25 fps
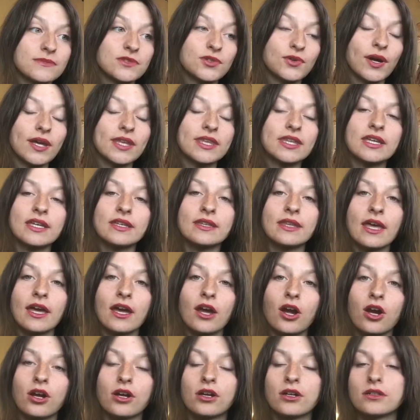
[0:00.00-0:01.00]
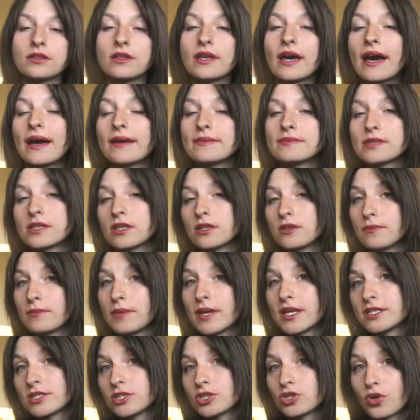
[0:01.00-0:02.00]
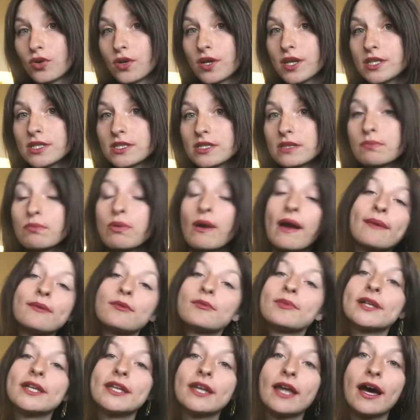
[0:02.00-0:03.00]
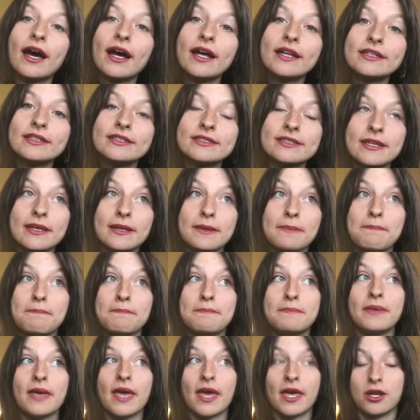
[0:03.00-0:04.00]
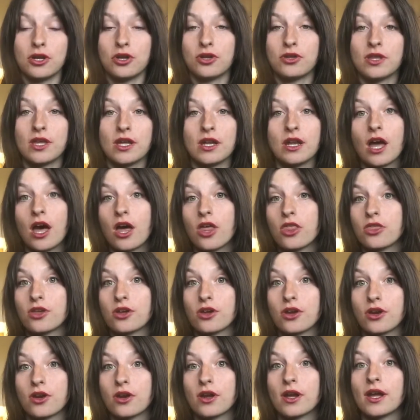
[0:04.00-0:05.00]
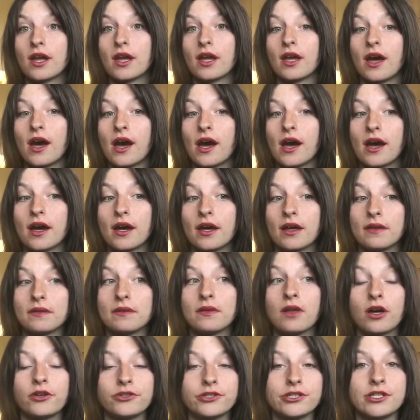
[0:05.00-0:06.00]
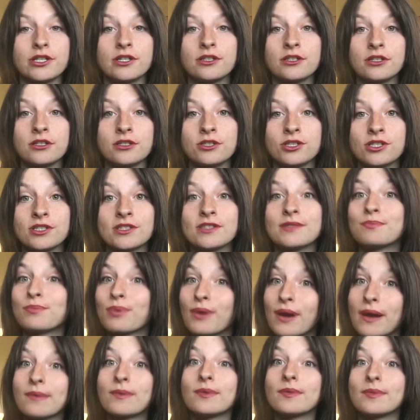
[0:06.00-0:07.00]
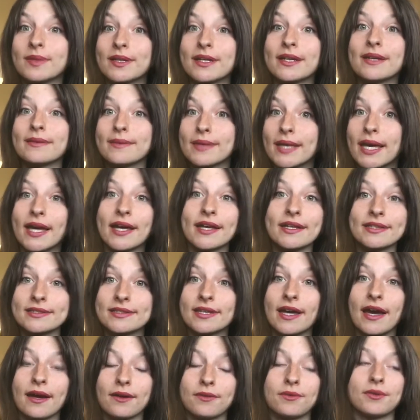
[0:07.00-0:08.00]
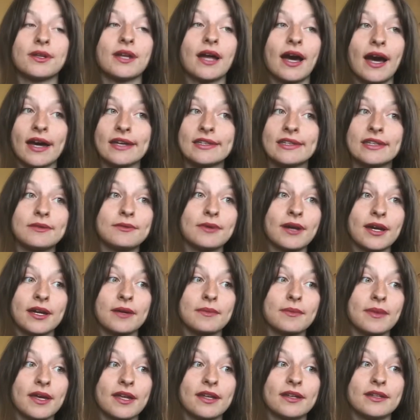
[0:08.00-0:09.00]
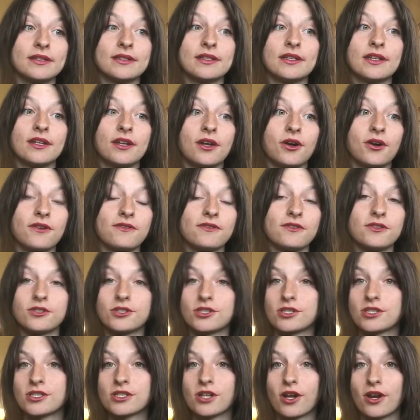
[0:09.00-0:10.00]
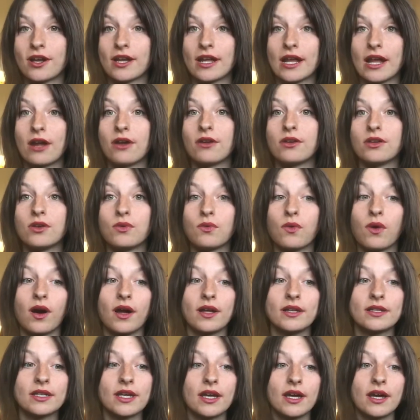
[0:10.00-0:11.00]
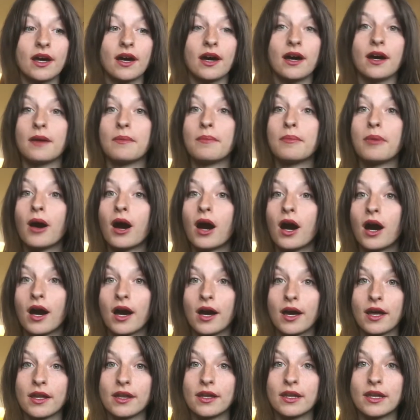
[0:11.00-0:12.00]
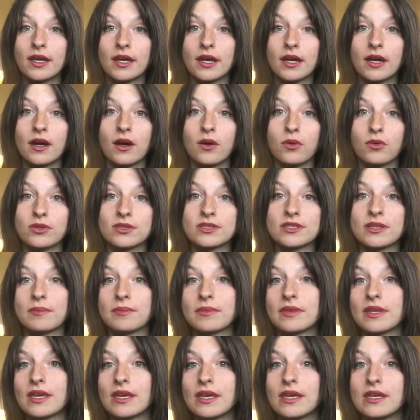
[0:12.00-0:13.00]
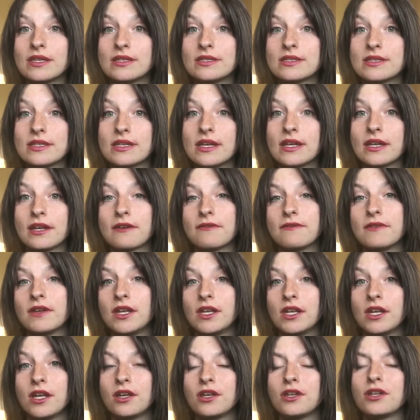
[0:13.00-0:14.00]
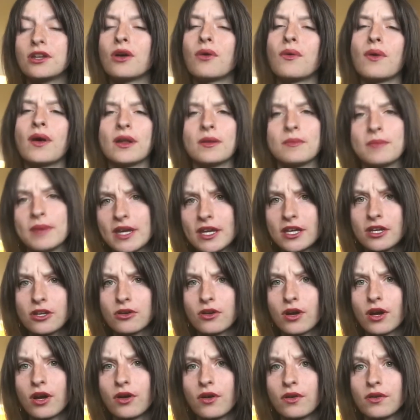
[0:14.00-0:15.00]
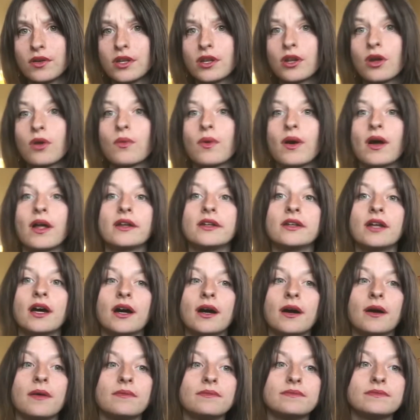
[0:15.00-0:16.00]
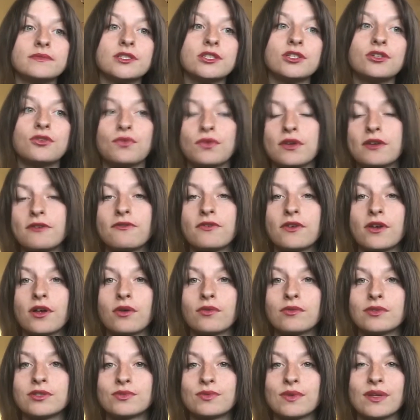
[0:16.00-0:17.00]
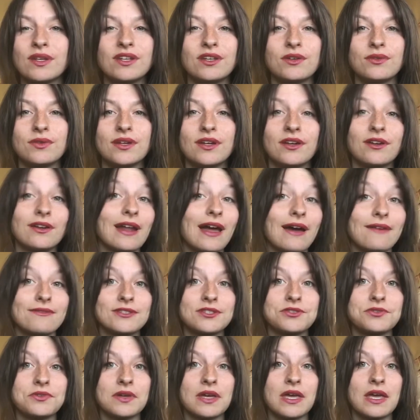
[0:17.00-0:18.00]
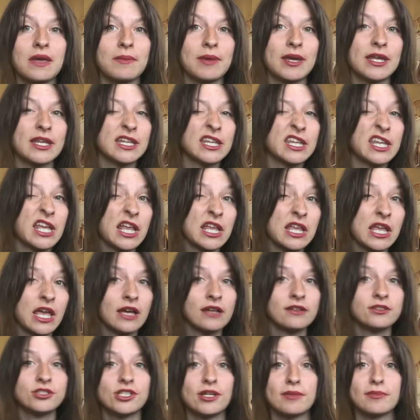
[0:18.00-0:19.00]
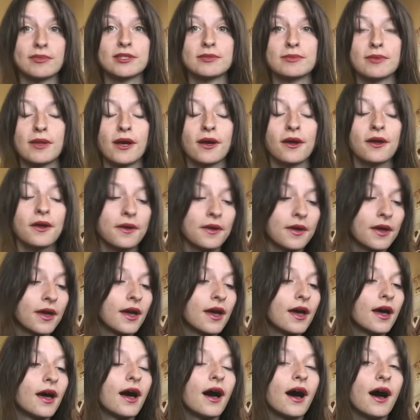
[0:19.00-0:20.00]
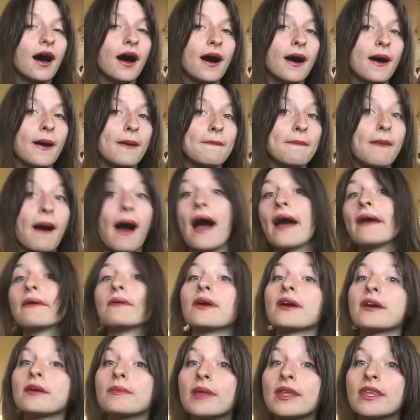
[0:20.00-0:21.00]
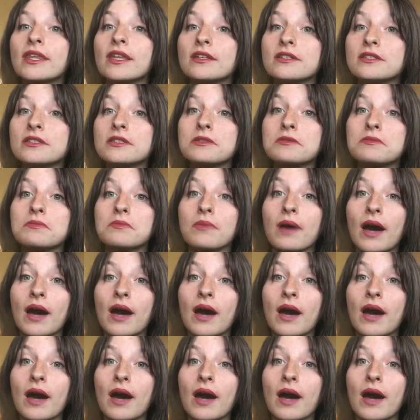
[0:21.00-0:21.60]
Do I think they are the absolute best choice? Probably not. Is it better than other laundry detergents? Probably, yes. I would highly recommend, if you're just starting out and you want a pod or something easy and convenient. You don't want to make your own. You don't want to do refill, which we do here in Havasu and Kingman. Shameless plug. I recommend this.